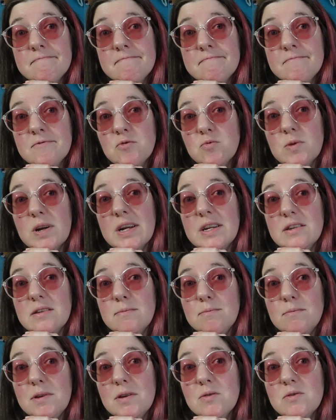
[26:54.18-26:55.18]
for
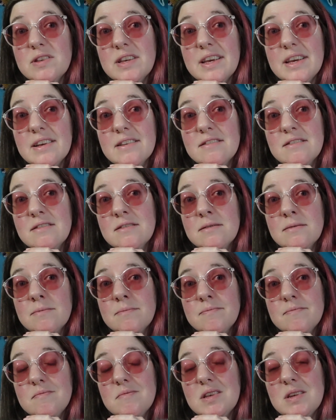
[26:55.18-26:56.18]
random musings
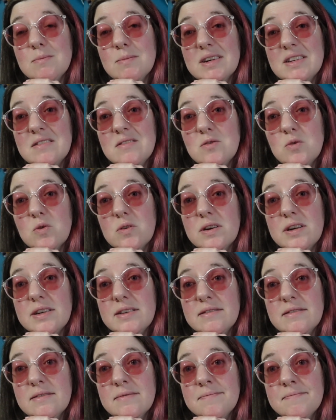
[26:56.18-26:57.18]
in my
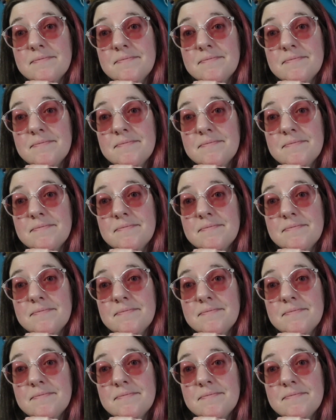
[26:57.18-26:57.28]
stories.